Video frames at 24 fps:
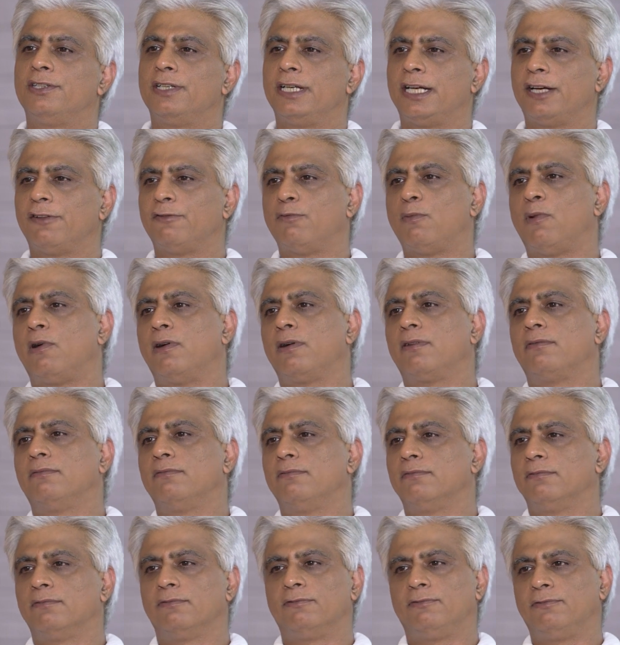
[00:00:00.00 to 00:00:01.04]
rate of about
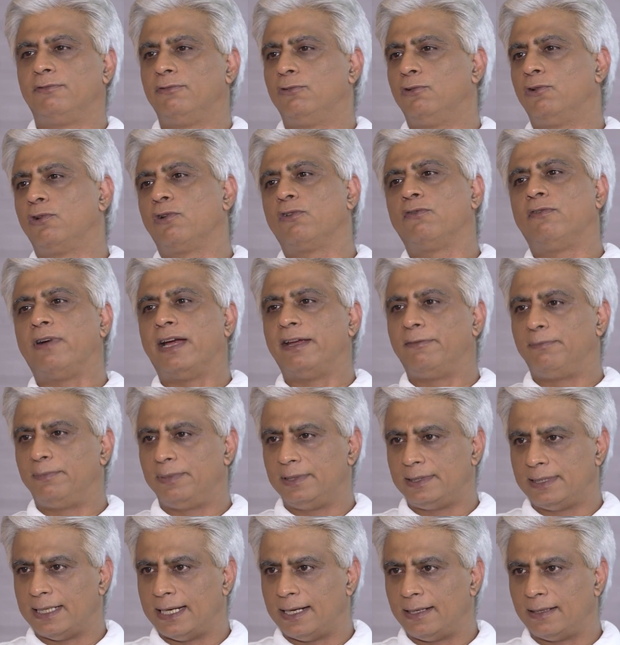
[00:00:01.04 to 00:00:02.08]
4 to
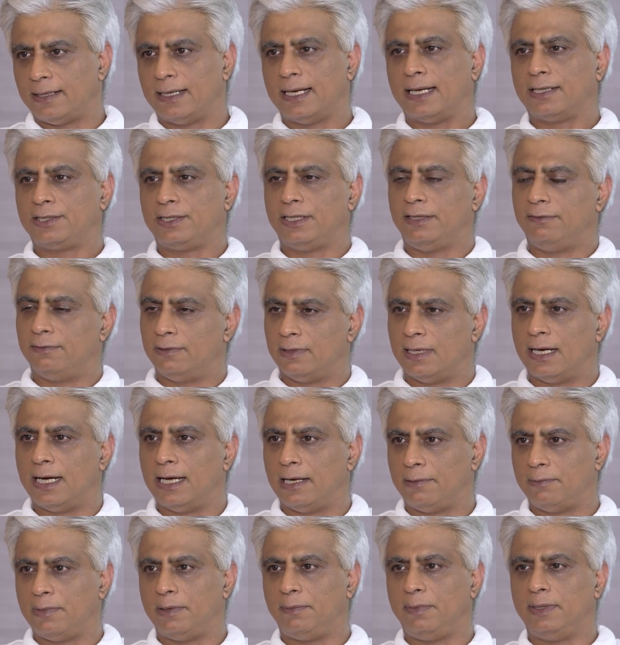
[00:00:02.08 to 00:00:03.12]
5% and actually even
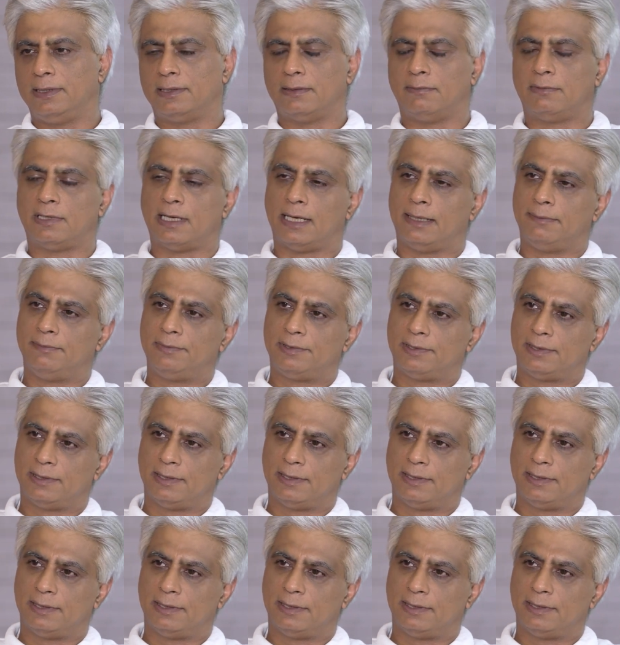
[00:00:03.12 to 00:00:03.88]
higher maybe sometimes.